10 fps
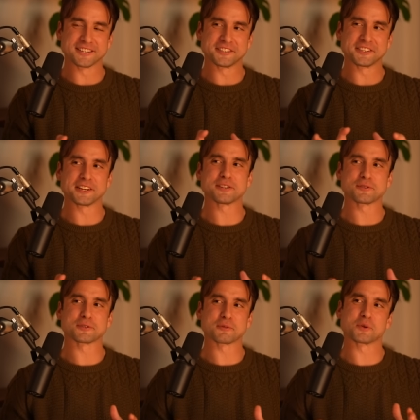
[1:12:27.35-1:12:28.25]
you get an
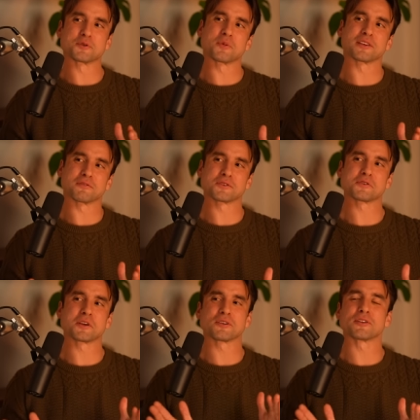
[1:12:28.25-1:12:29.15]
interesting perspective because
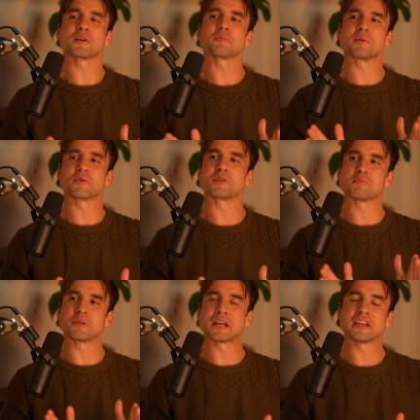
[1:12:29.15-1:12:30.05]
you hear a lot of people
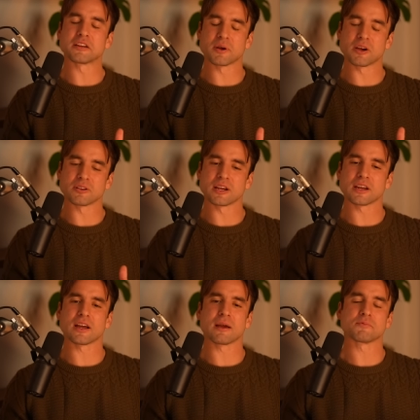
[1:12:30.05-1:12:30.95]
complaining about,
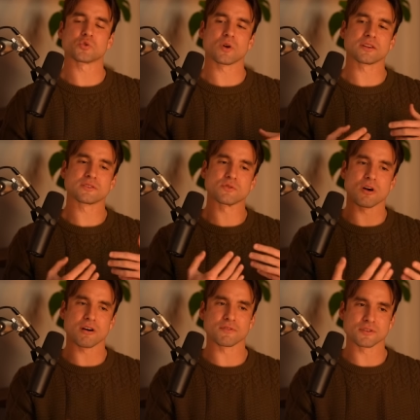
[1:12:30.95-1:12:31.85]
like, I'm trying to
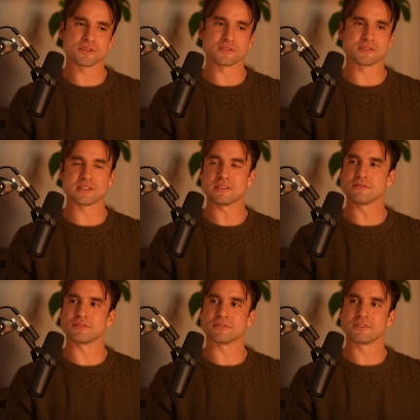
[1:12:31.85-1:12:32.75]
offer this
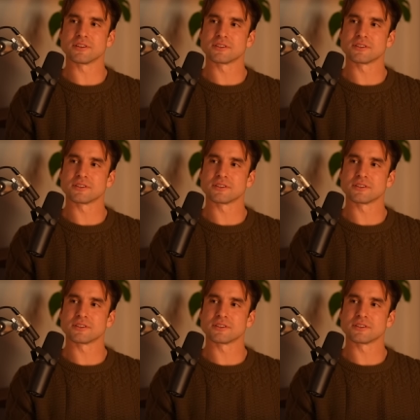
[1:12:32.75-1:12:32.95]
deal